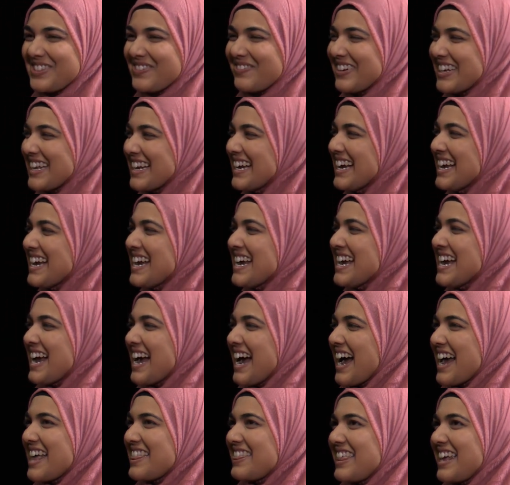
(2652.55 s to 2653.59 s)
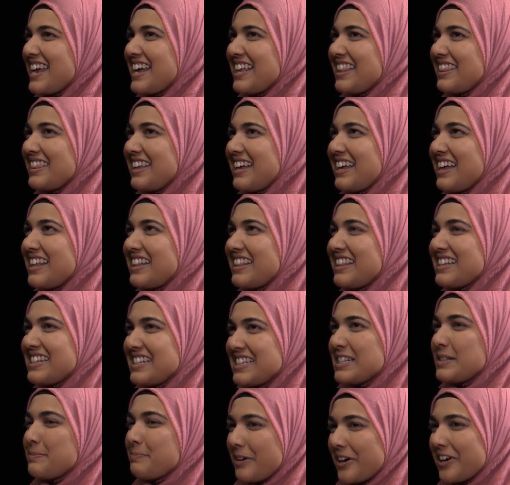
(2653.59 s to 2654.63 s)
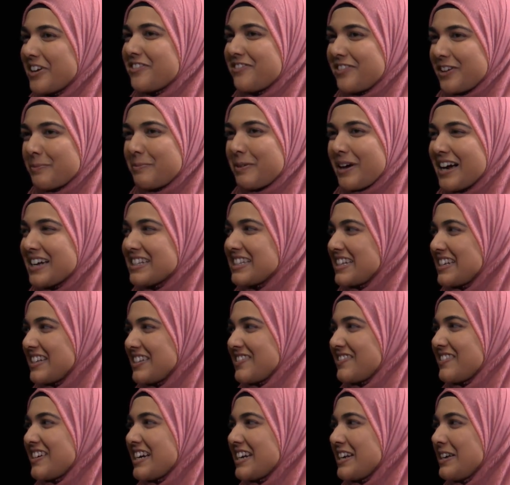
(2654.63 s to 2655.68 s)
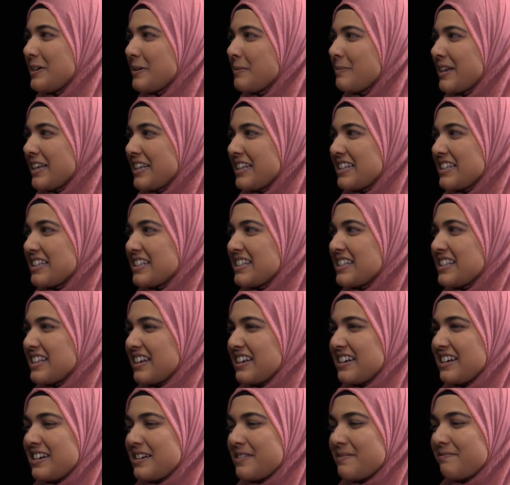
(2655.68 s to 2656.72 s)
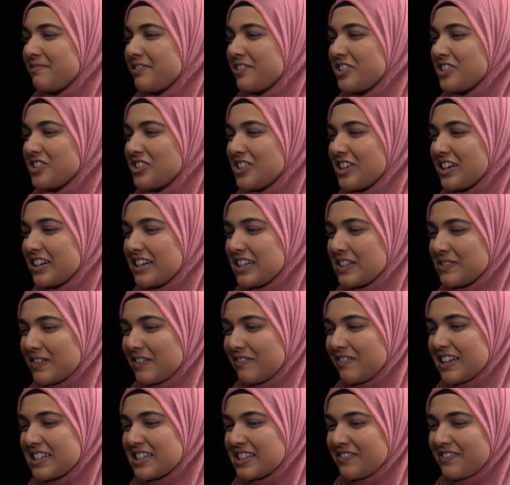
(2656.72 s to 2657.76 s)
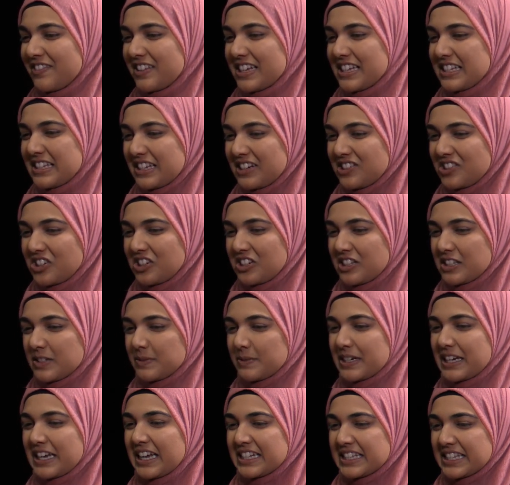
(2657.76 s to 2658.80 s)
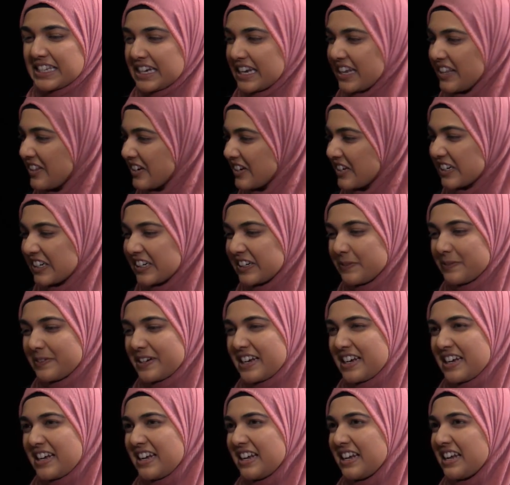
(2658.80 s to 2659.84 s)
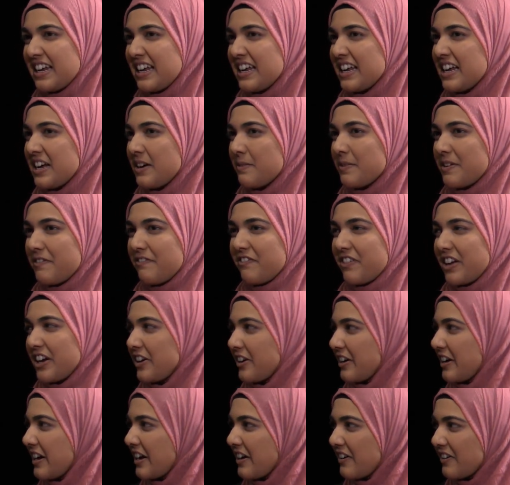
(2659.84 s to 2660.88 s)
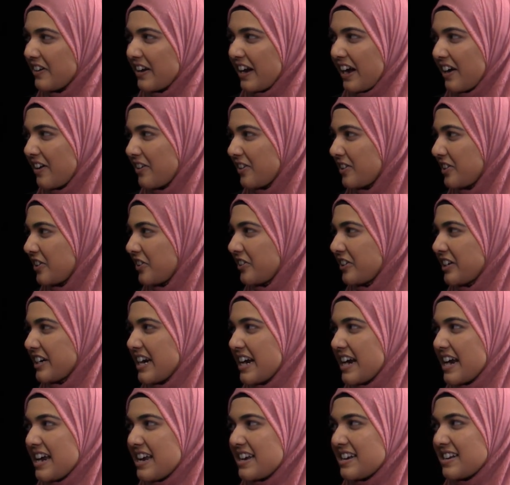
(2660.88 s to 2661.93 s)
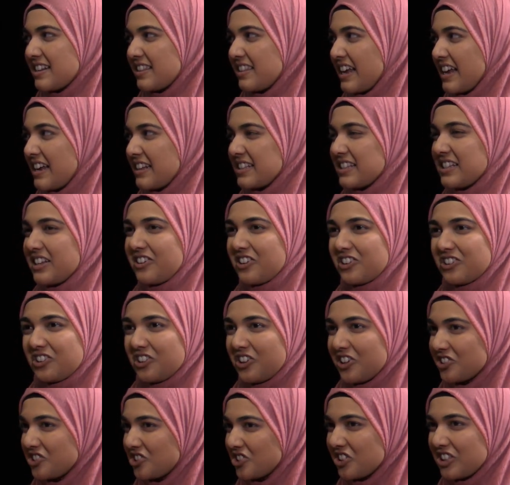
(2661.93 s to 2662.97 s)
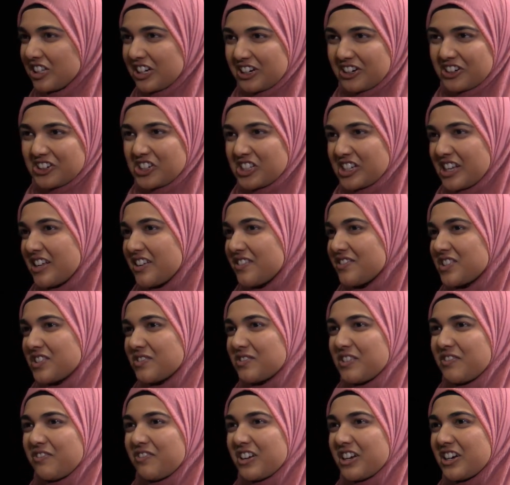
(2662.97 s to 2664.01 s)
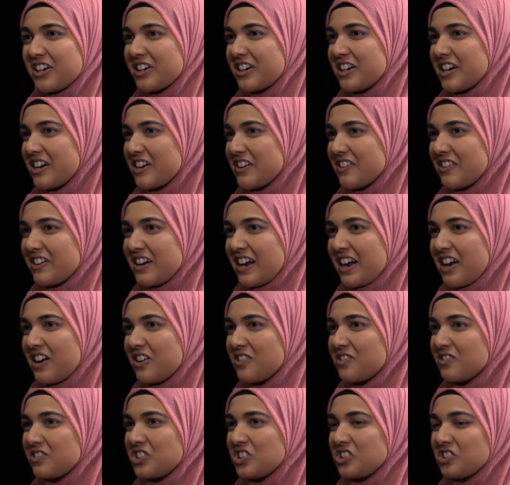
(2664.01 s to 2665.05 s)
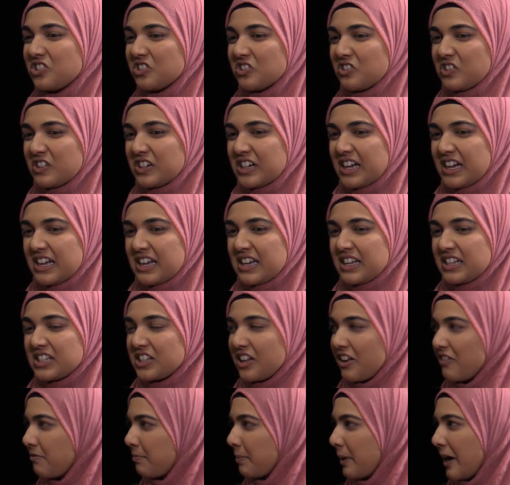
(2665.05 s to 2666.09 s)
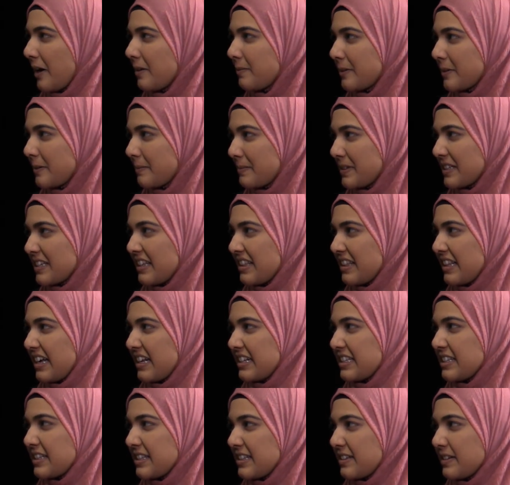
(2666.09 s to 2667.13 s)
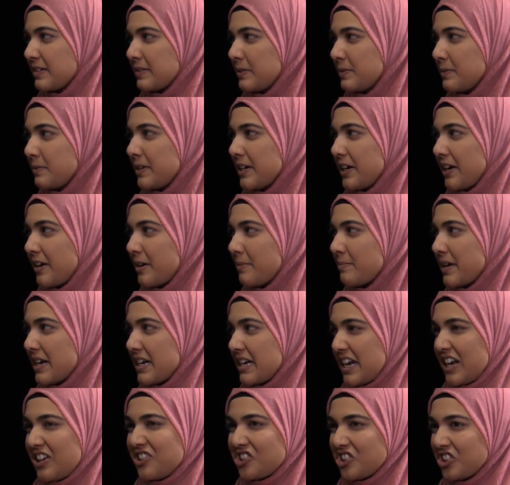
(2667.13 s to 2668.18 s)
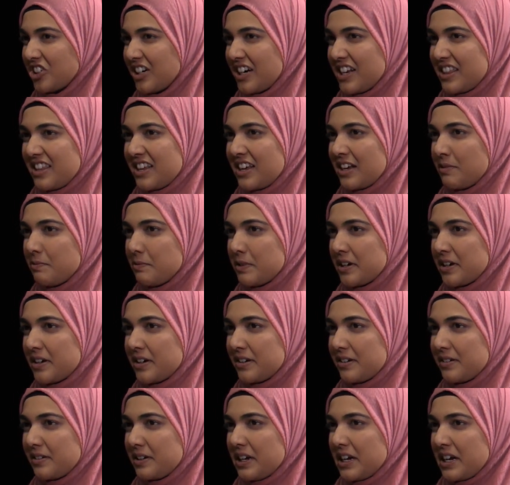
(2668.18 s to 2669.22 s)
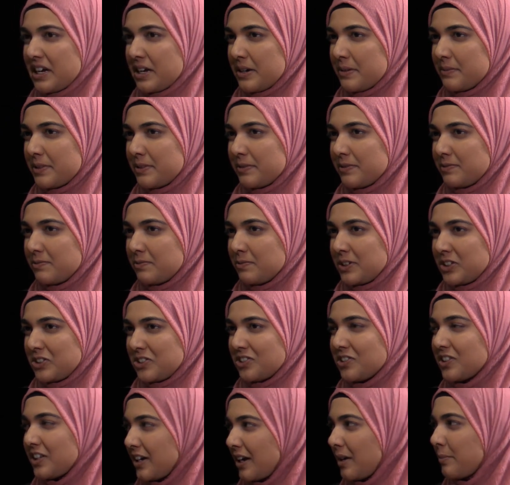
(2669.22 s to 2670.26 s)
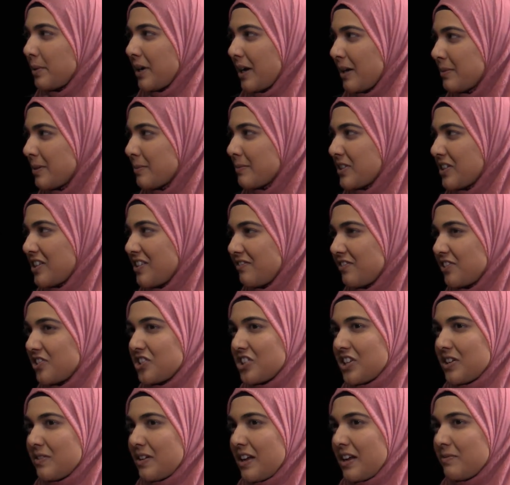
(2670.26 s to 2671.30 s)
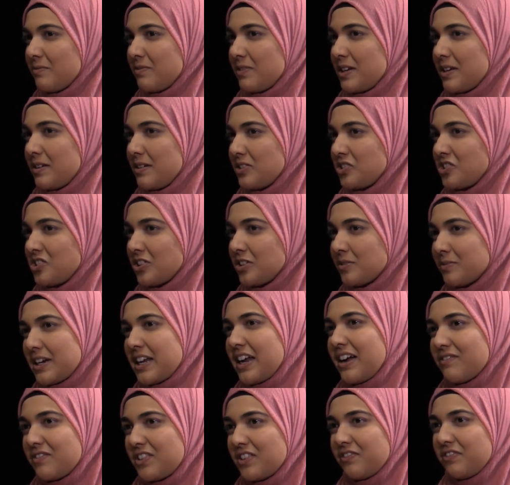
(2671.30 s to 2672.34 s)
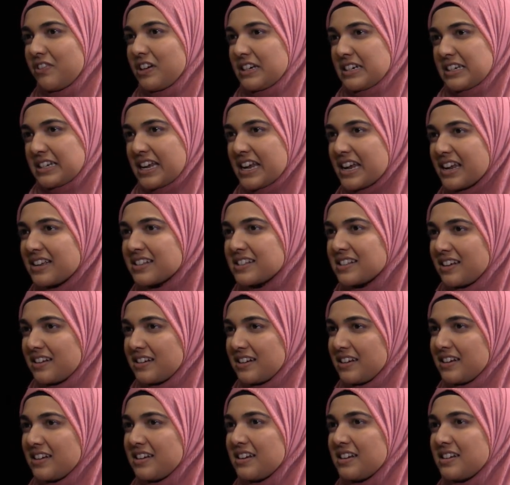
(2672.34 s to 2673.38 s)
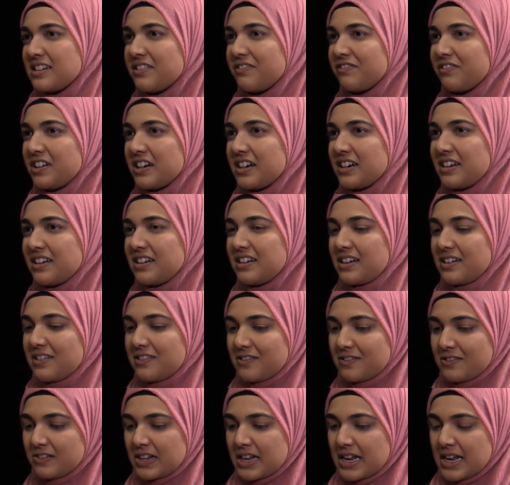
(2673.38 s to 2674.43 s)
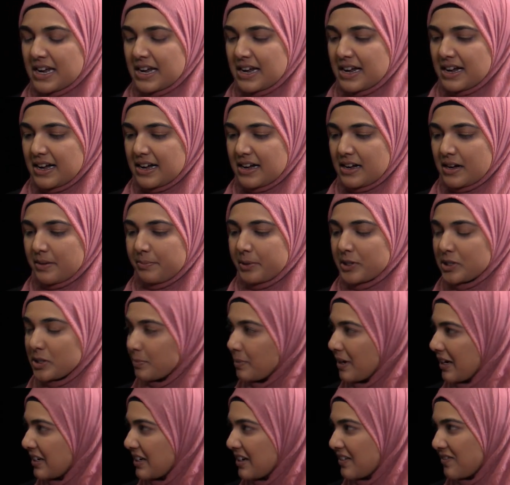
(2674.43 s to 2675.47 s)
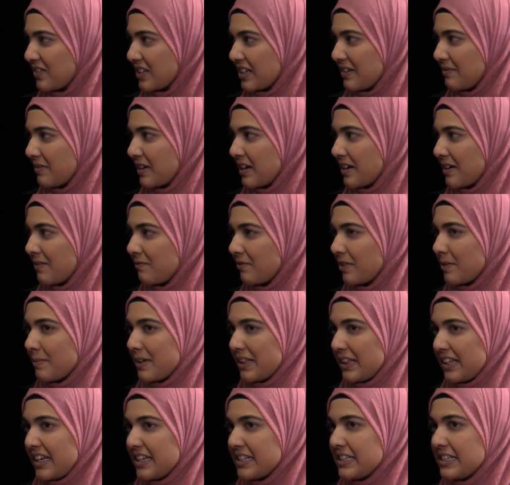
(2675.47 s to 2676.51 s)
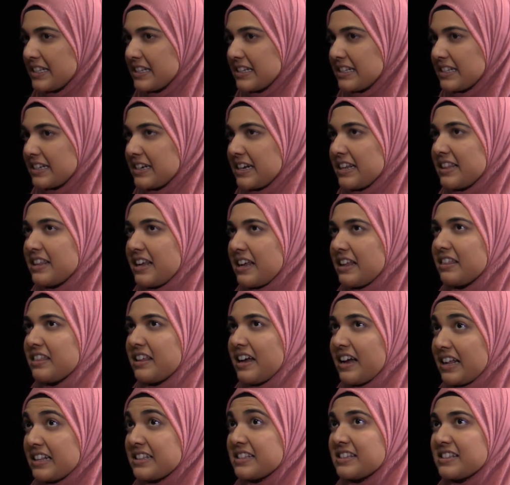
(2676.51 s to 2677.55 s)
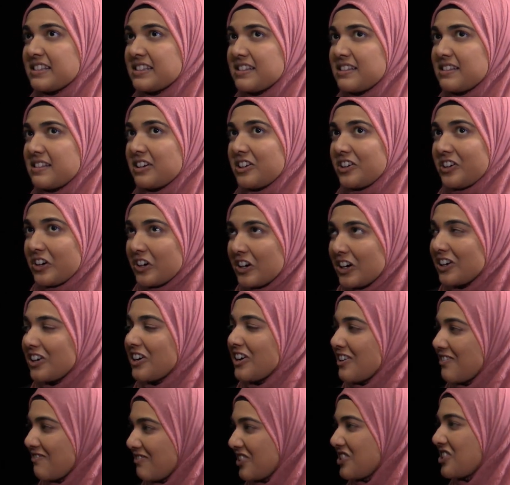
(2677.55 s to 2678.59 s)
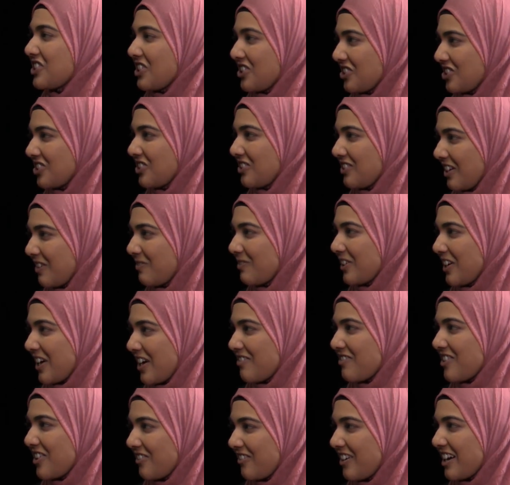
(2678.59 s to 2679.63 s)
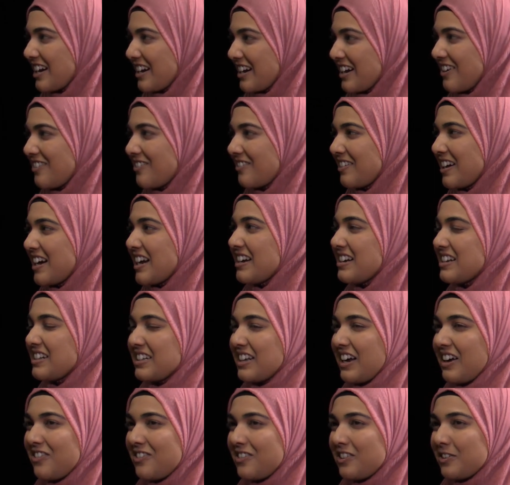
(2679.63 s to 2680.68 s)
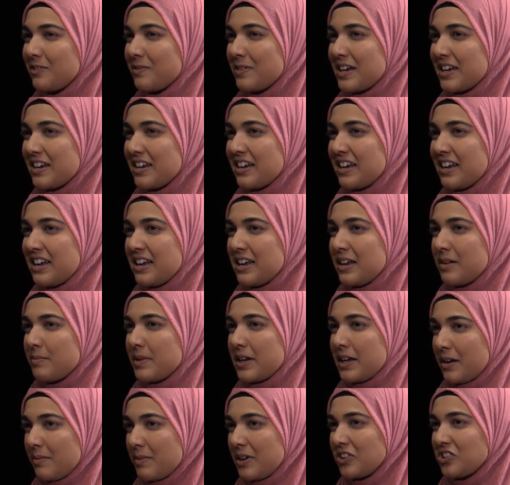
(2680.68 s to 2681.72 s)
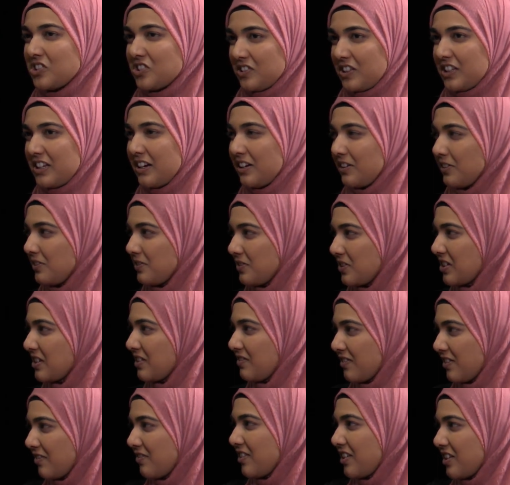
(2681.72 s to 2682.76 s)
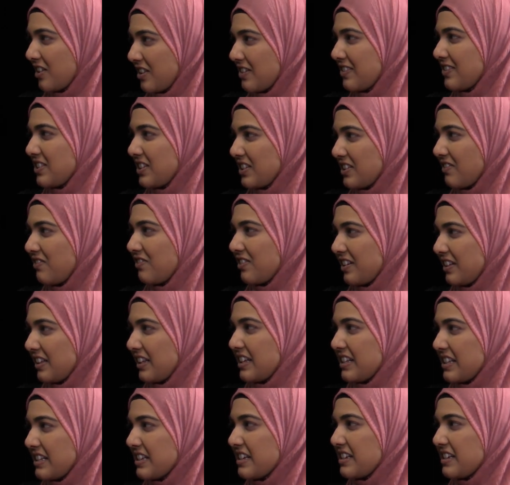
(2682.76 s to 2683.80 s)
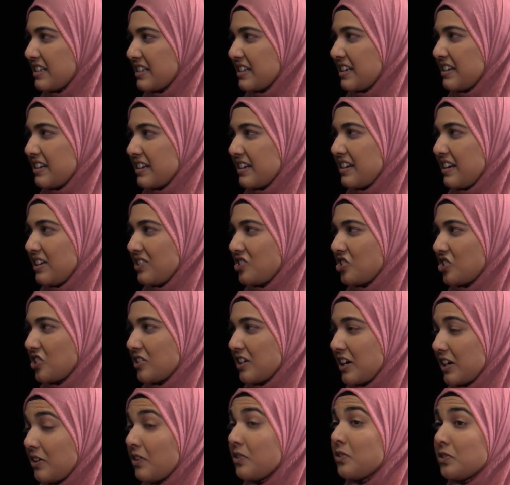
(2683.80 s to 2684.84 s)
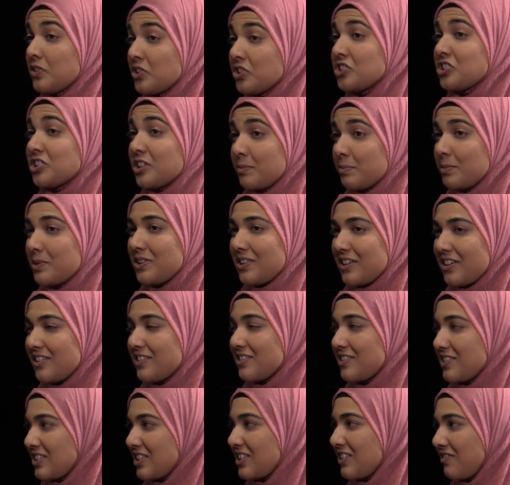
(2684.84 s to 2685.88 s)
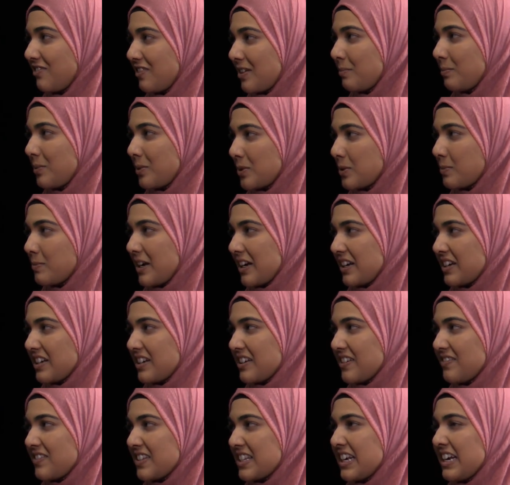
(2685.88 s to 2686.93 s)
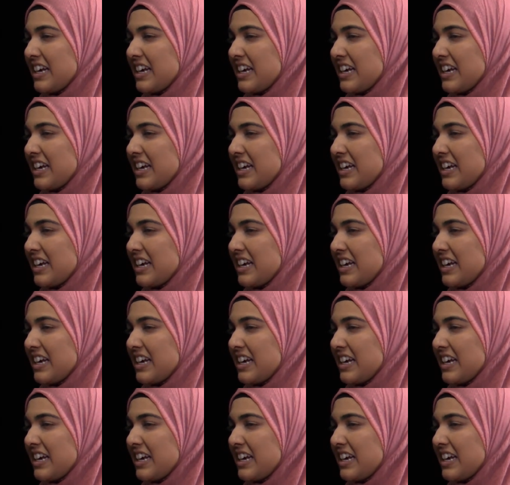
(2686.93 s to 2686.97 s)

But I think that this is part of our process, right? Humans, um, for as long as we've had civilizations, we get together. We we figure out how to create things that are larger than ourselves. We figure out how to solve problems, and that's who we are by nature. I think we're we, we truly are problem solvers, and, and we sure we have different takes on it and different you know uh, perspectives that we come from and lenses. And I think that's the current conversation that we're having right now, right? Is how are we becoming truly inclusive of all those different lenses and, and sharing ownership with all those different perspectives.